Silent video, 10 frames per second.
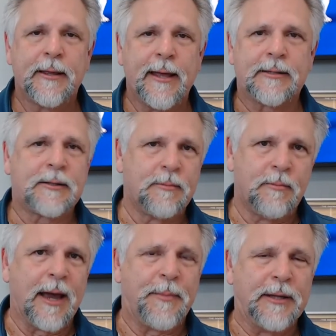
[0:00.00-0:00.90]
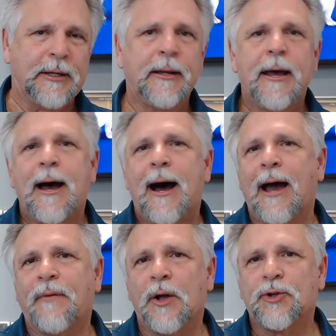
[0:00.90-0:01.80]
That's my opinion.
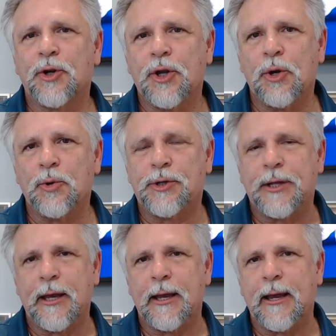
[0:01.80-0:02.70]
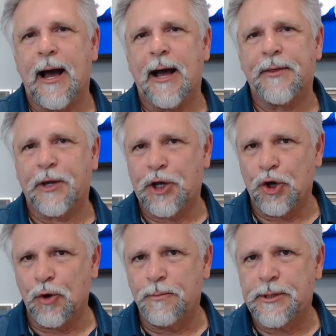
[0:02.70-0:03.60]
I've also used the, uh, the
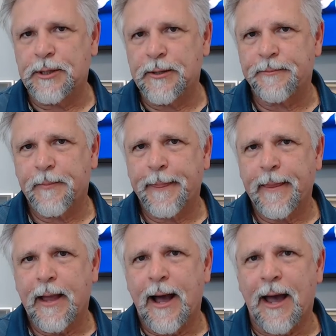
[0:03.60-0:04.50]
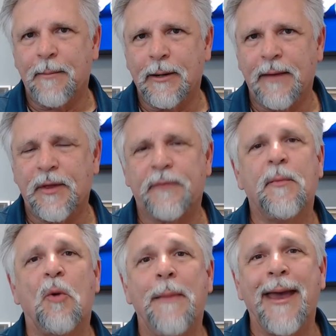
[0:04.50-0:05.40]
cubes. I believe they're
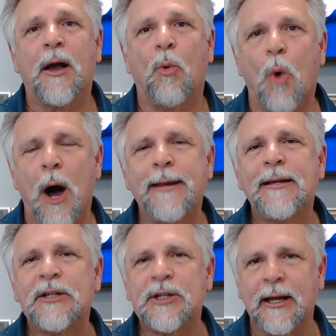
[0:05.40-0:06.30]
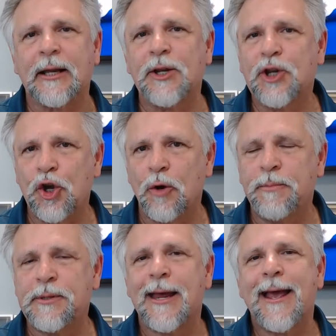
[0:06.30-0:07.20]
from Omega one Cichlid
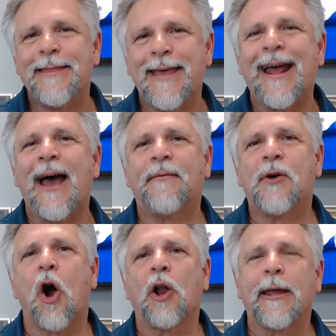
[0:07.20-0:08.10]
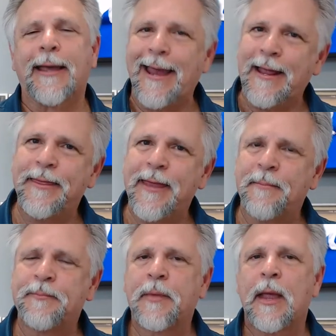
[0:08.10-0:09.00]
cubes that have garlic in
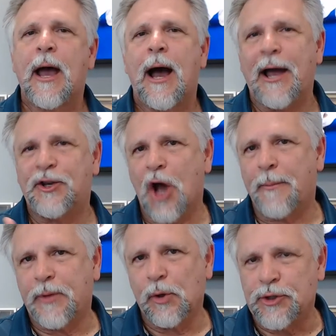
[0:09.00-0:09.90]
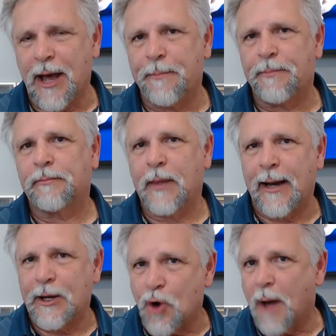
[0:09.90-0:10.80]
them. I chop those up
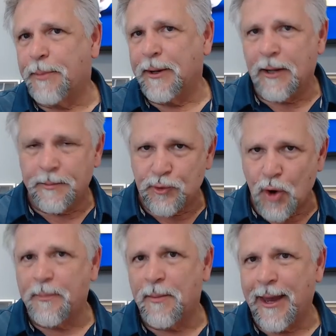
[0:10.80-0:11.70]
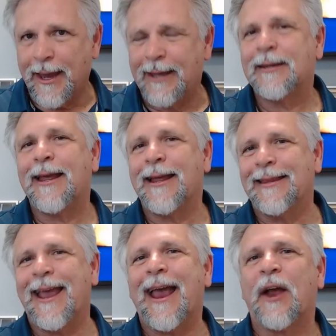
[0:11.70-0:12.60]
and I drop, in, drop them in in
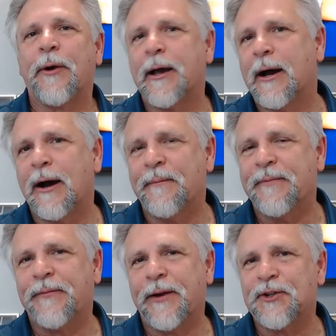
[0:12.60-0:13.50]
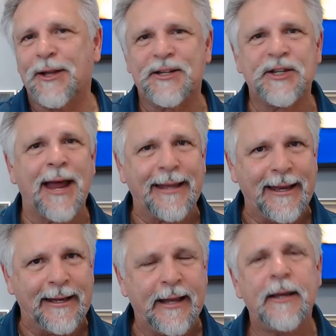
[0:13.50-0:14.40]
the area of the fish that's not
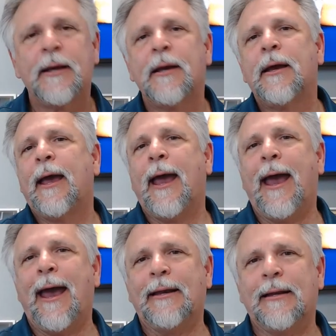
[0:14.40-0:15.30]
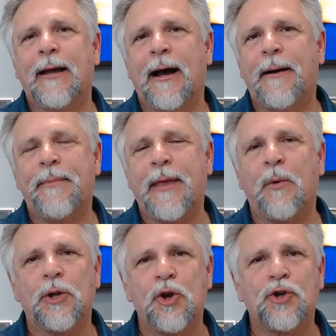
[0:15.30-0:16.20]
eating. And uh, they
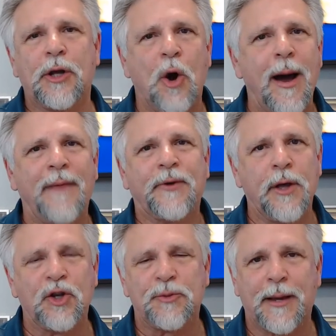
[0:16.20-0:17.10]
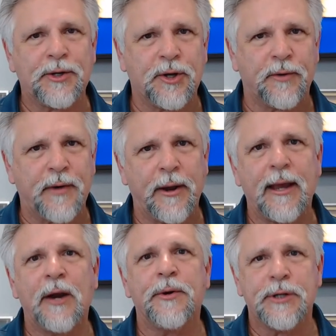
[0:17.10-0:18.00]
will usually go after those because they're
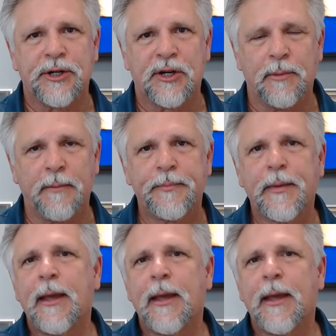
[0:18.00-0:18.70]
very irresistible.